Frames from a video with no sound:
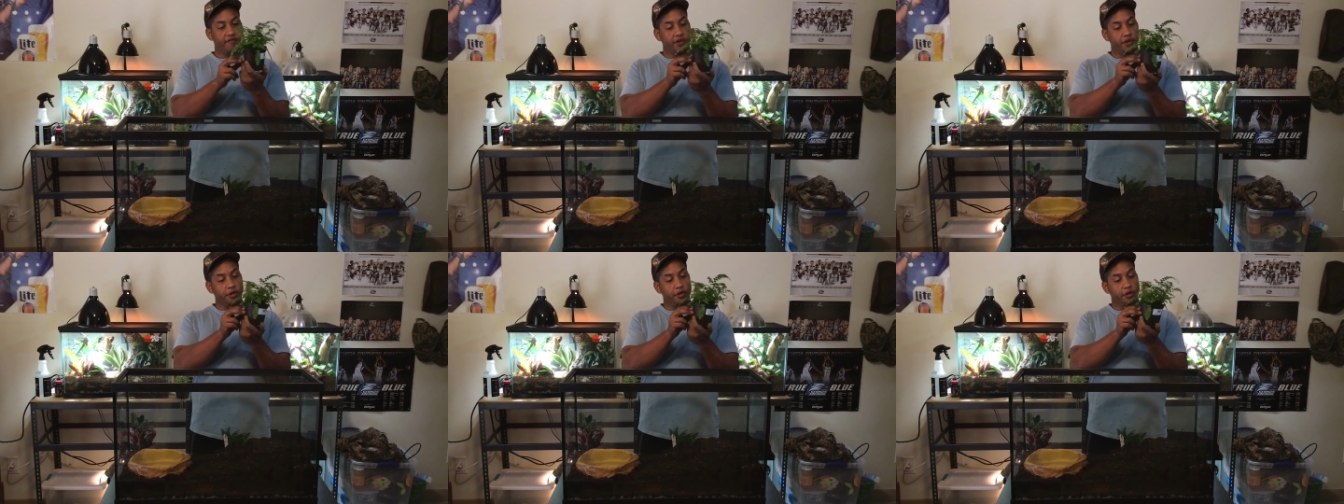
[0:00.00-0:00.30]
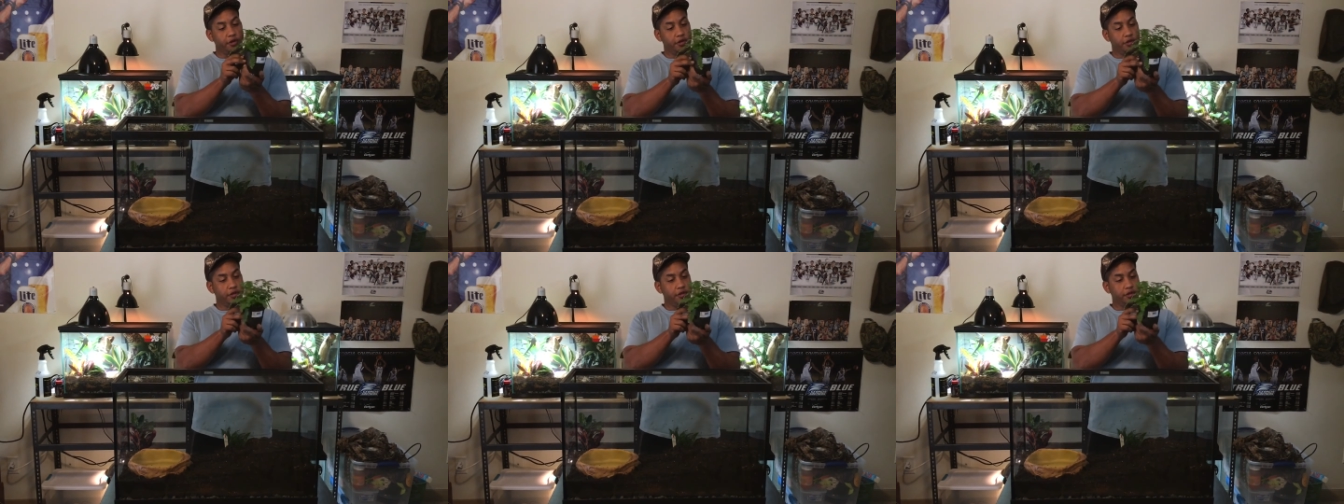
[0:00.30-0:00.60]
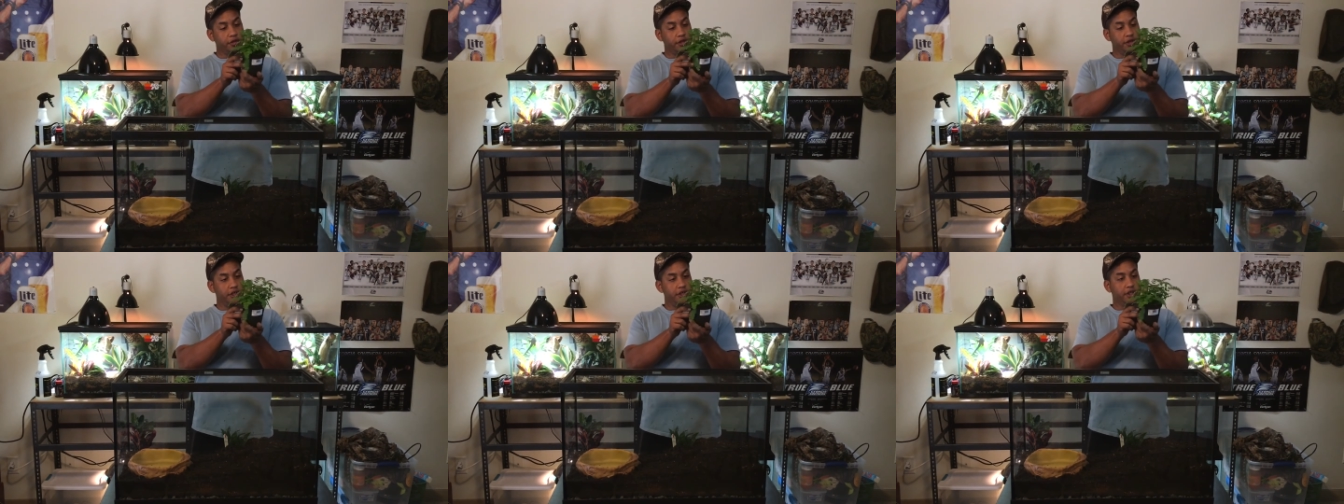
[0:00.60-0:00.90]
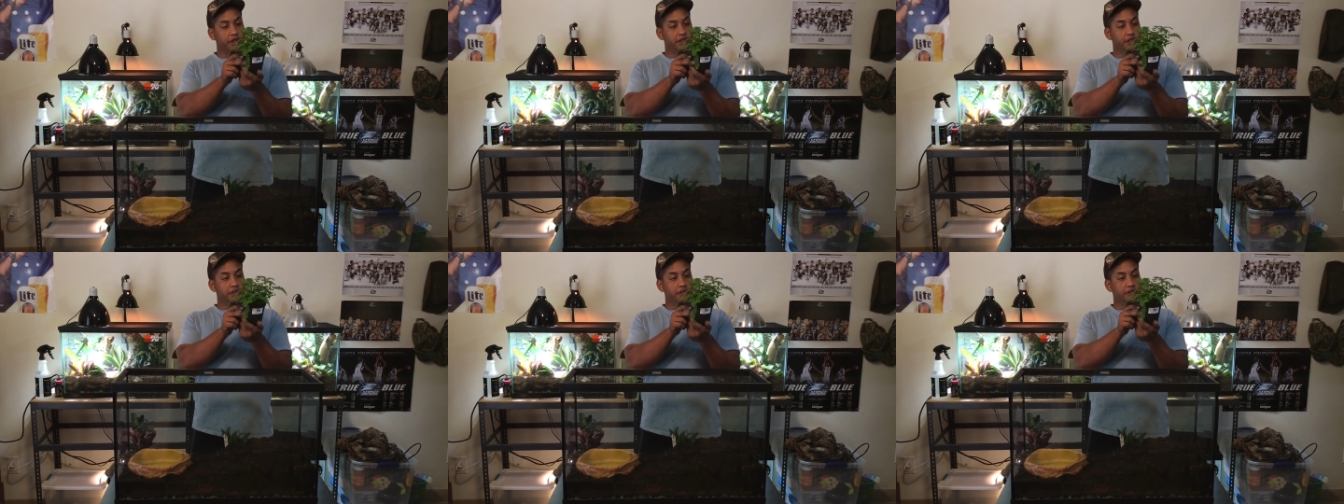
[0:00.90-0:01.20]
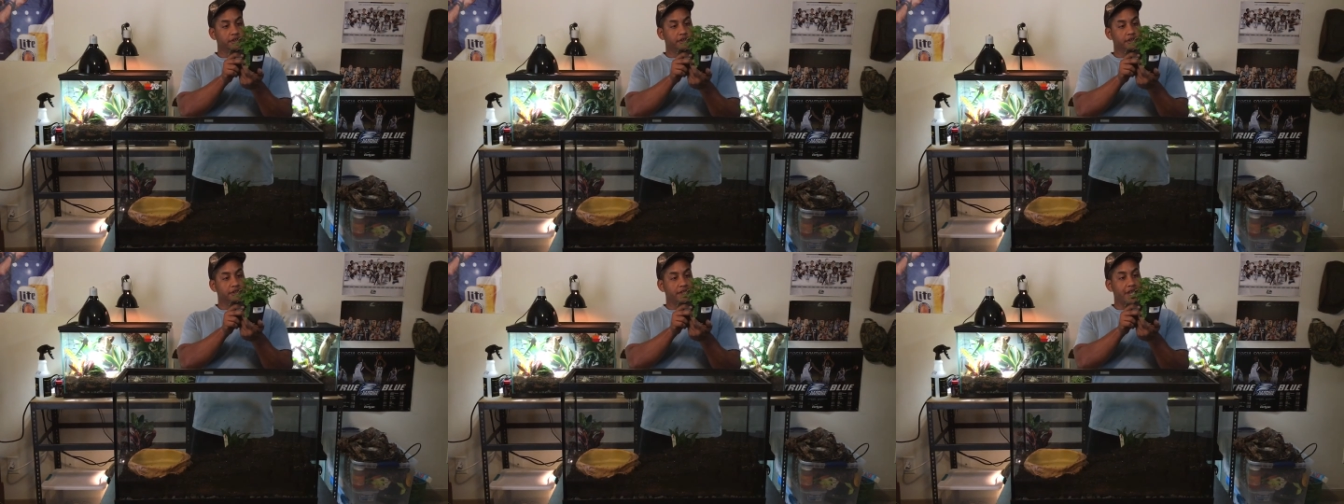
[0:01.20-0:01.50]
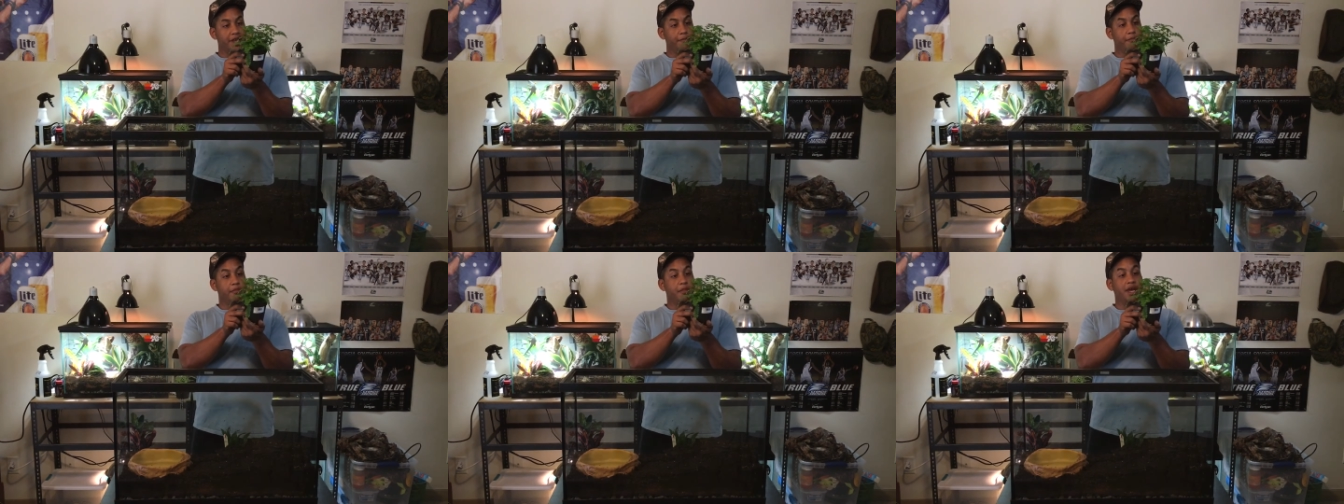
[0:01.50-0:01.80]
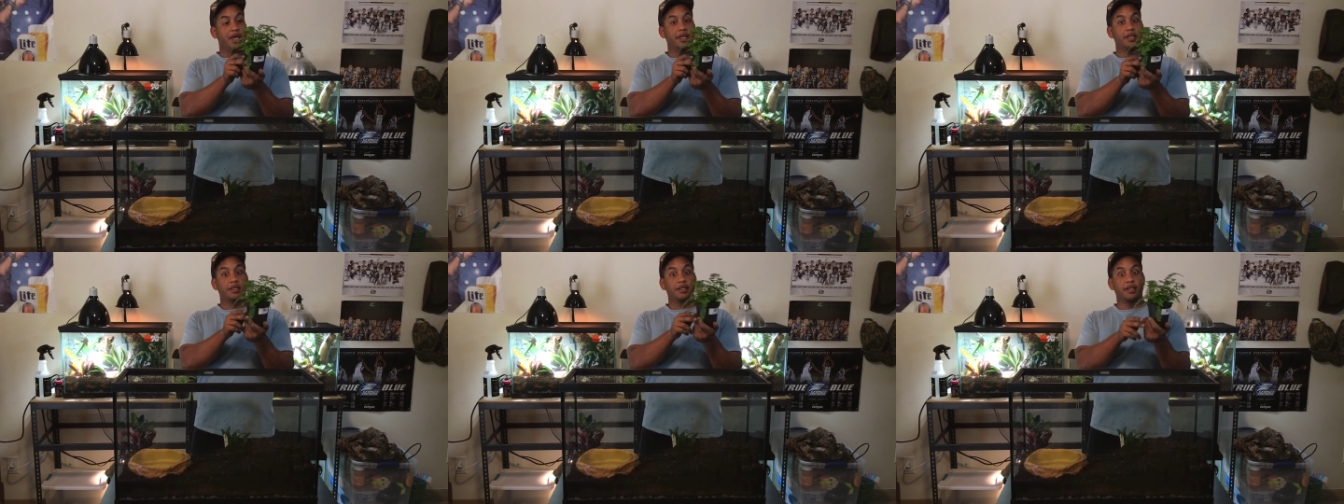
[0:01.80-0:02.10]
fern. It is a
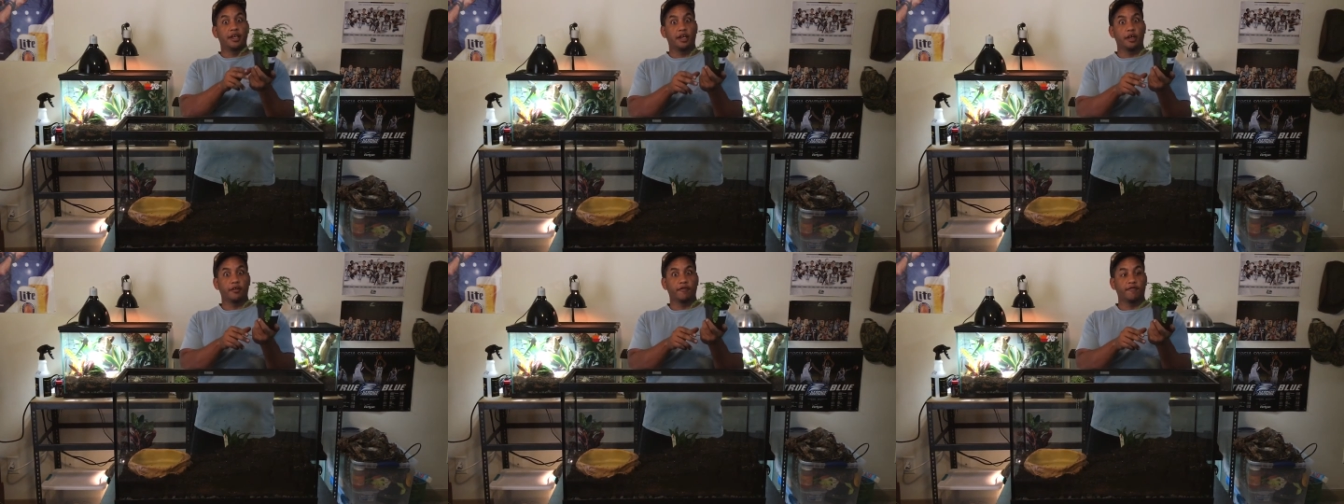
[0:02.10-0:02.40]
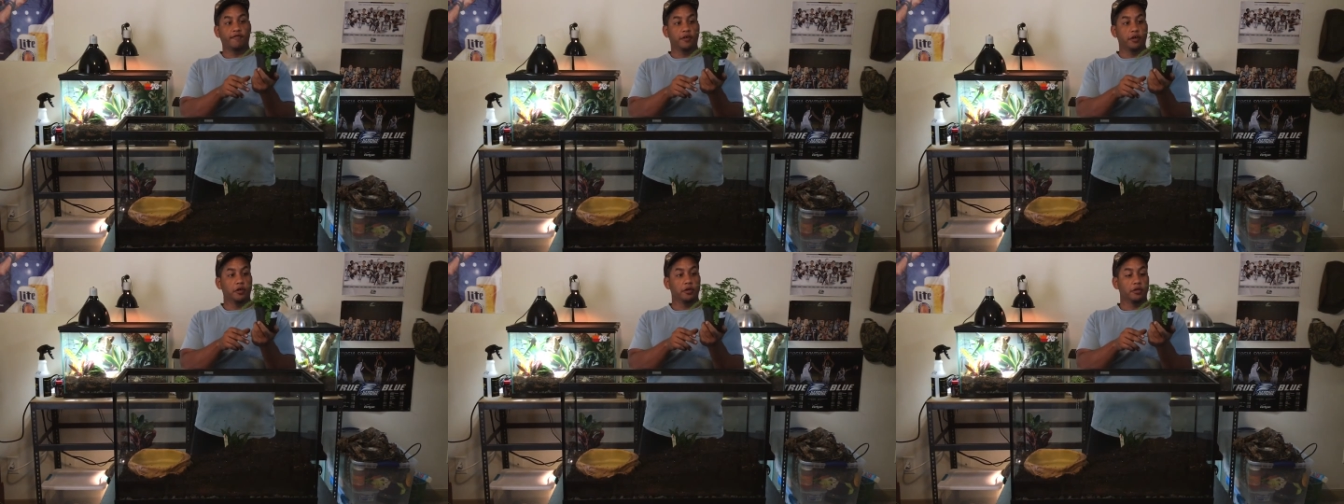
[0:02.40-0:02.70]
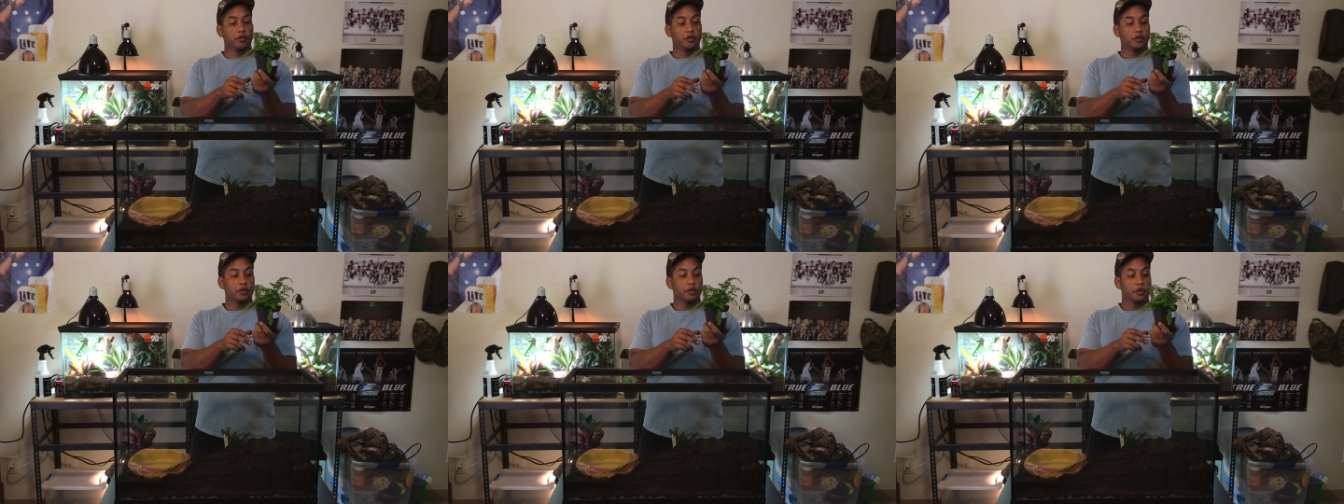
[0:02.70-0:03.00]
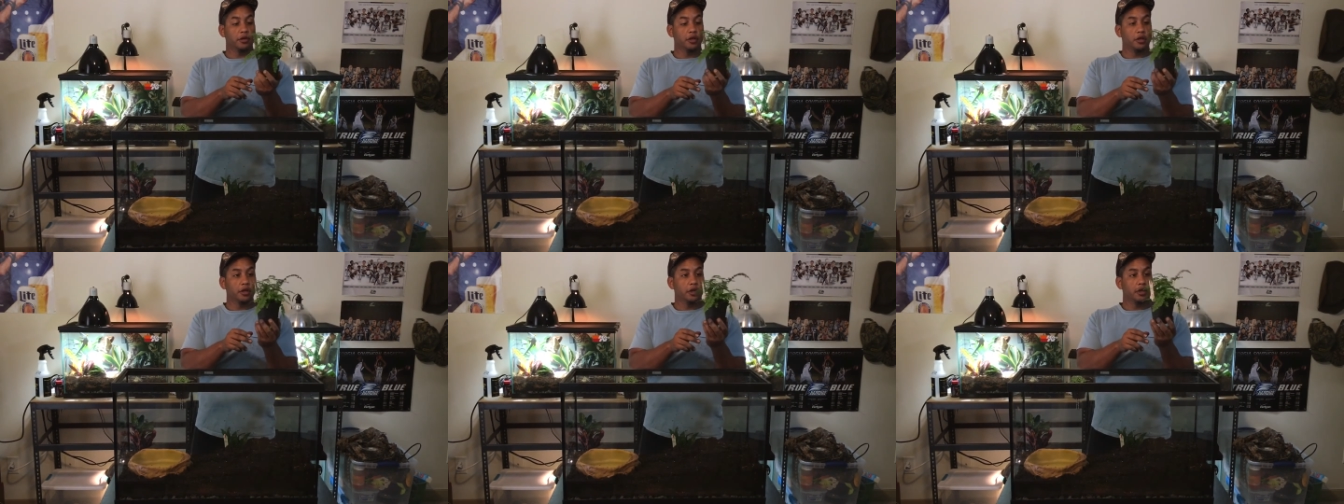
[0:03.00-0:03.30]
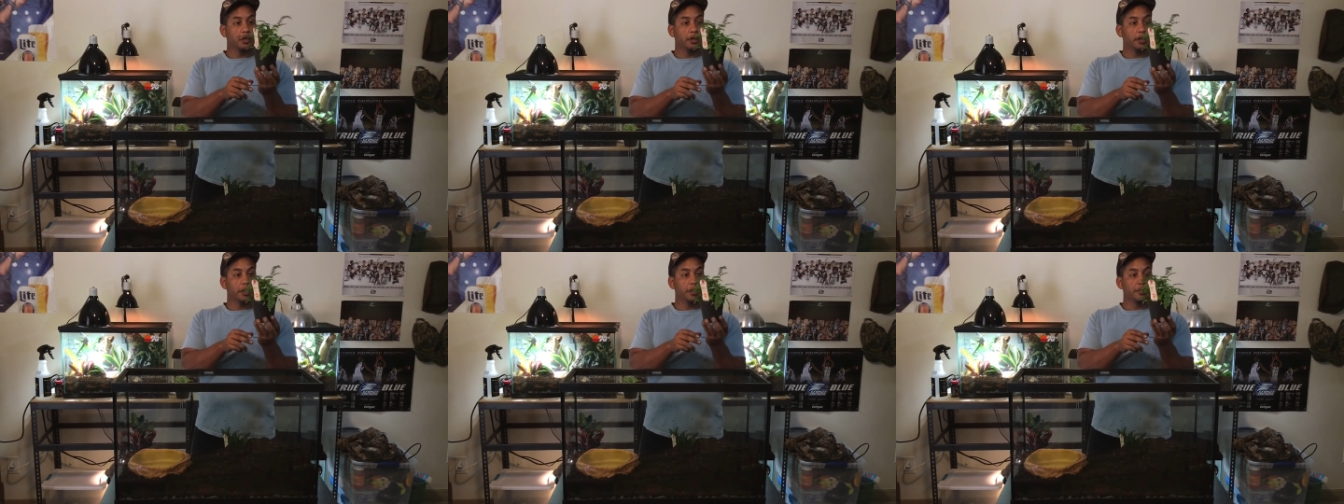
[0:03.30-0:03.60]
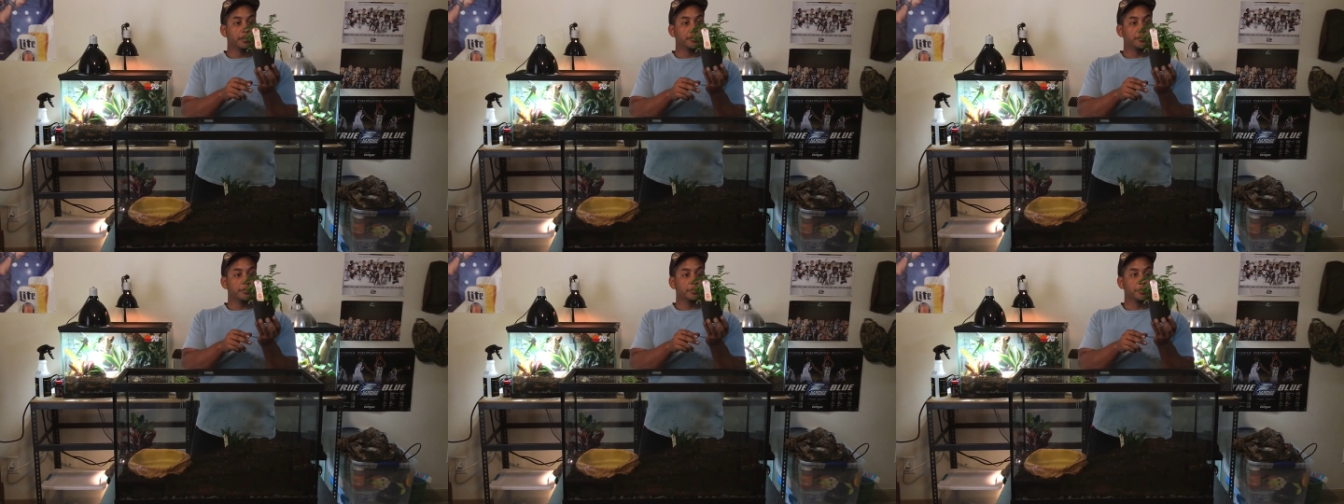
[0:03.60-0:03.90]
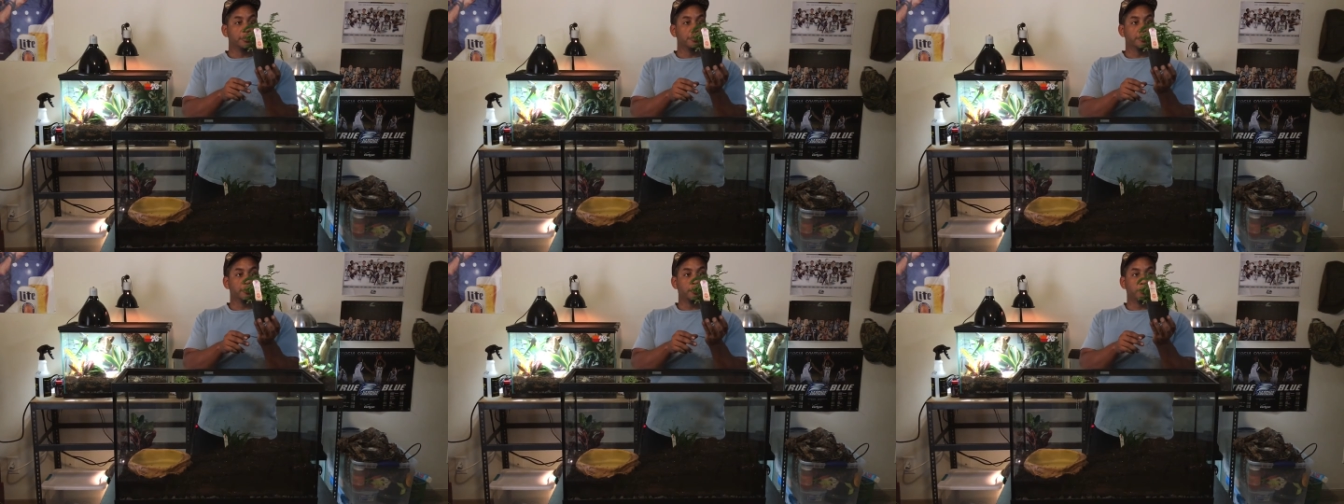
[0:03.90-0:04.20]
maidenhair fern. And this
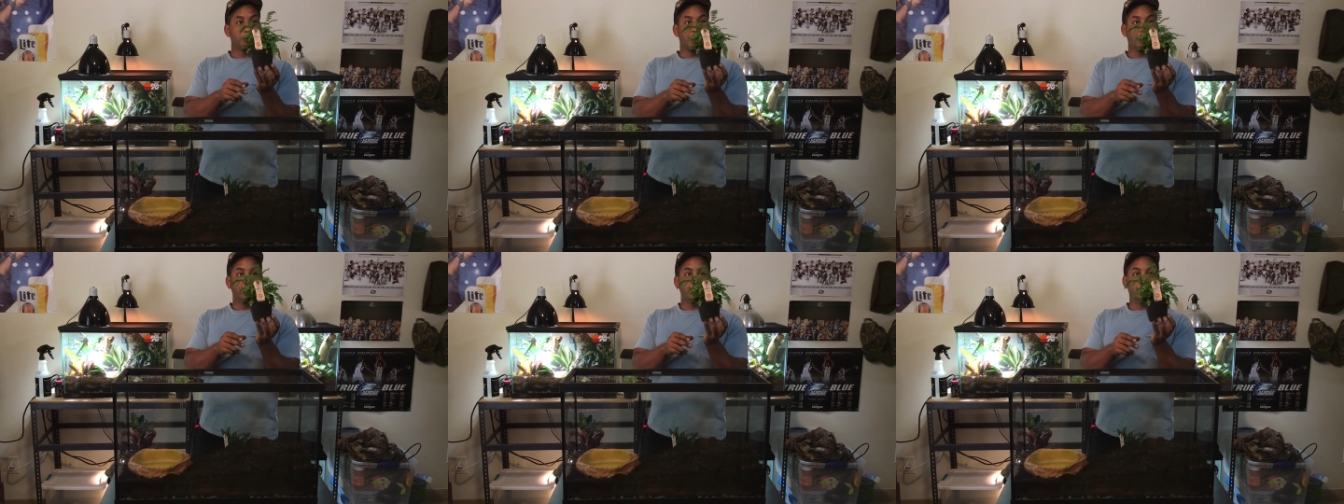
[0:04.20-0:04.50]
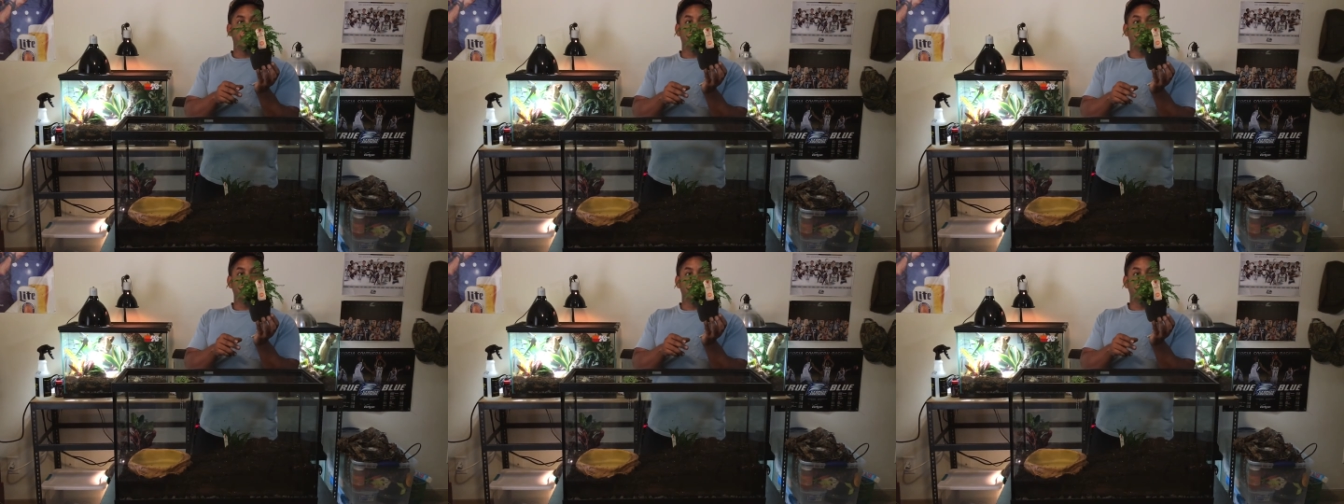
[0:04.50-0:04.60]
one is probably